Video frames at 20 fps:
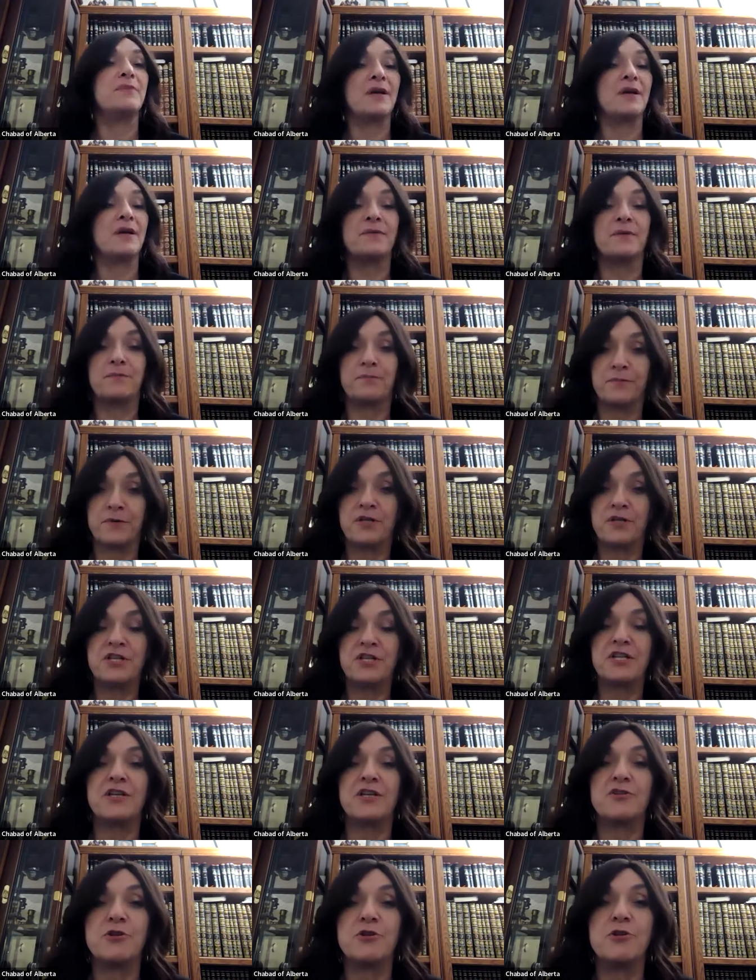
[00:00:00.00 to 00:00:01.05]
I
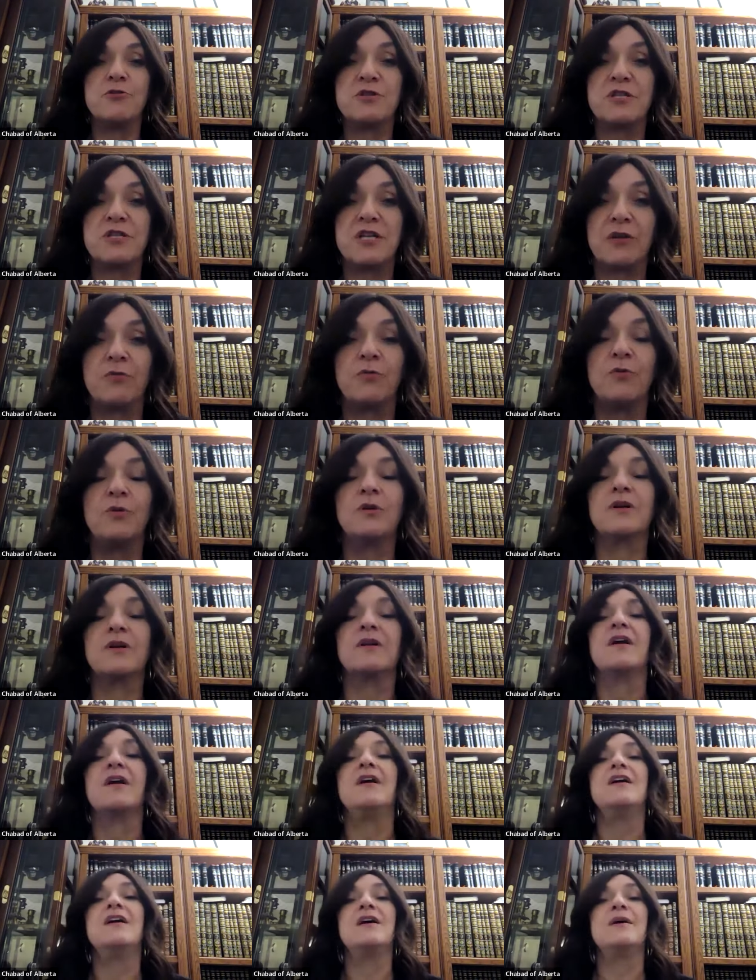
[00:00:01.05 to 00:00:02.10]
appreciate that you use that word
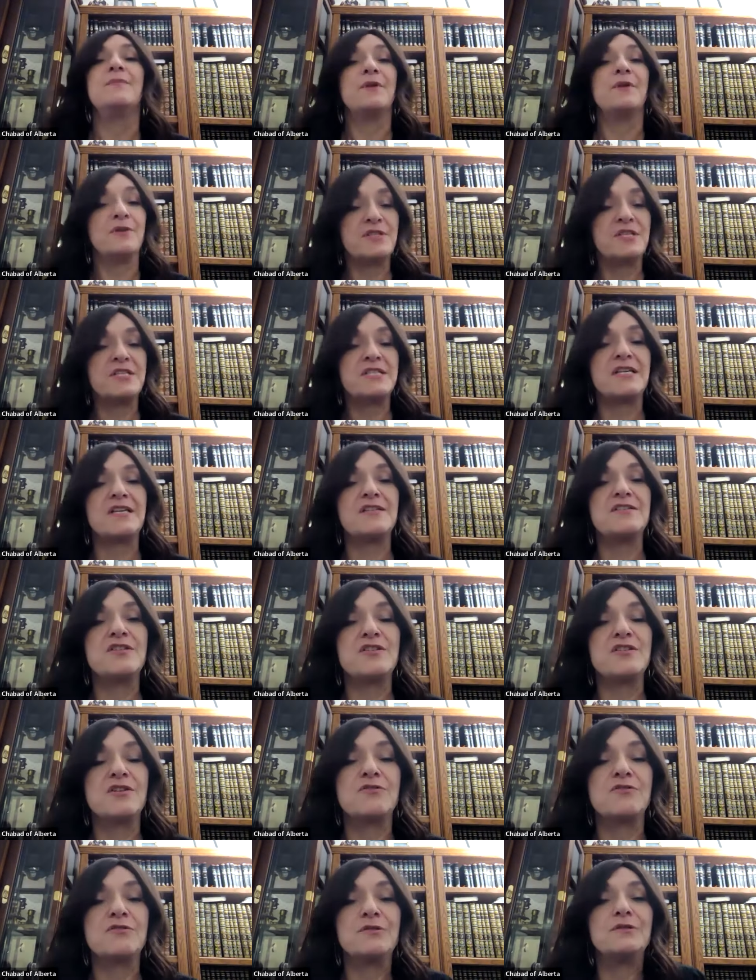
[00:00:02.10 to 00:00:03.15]
because it says in
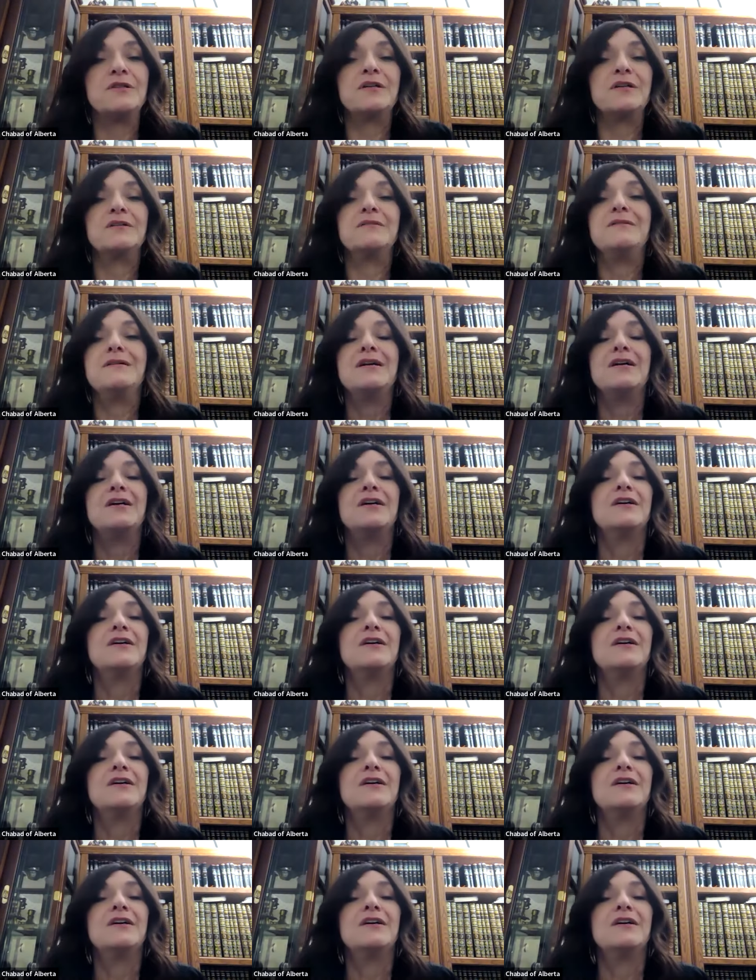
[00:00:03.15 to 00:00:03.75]
the torah